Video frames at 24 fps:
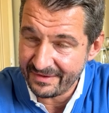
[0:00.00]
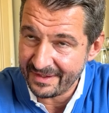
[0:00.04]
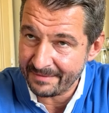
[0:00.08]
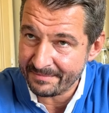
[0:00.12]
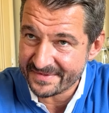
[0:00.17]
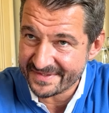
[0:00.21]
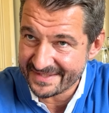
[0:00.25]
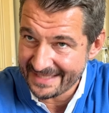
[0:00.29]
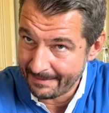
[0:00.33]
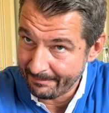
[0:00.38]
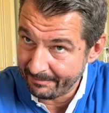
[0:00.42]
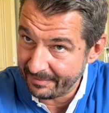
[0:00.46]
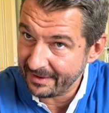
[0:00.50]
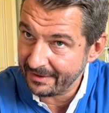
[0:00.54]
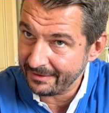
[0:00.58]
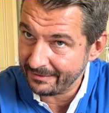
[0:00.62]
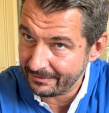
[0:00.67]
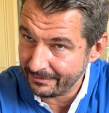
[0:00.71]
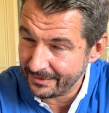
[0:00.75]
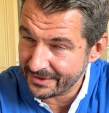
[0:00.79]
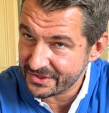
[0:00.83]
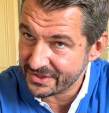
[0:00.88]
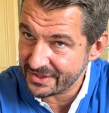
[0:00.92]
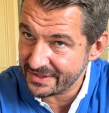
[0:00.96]
them sample
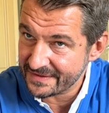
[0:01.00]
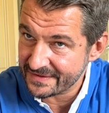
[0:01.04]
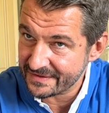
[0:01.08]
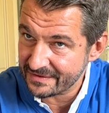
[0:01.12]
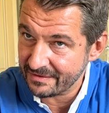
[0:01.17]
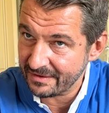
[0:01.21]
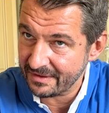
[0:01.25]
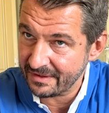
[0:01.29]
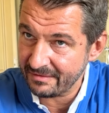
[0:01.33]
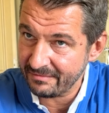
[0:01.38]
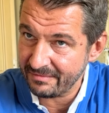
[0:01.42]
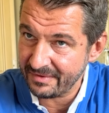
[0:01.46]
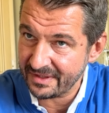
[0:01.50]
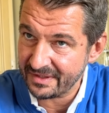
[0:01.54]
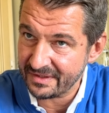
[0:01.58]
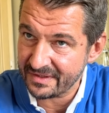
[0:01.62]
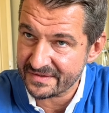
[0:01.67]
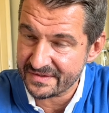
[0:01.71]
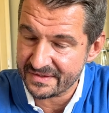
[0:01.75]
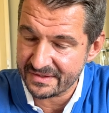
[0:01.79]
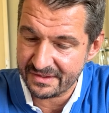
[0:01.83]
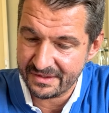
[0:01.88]
watches because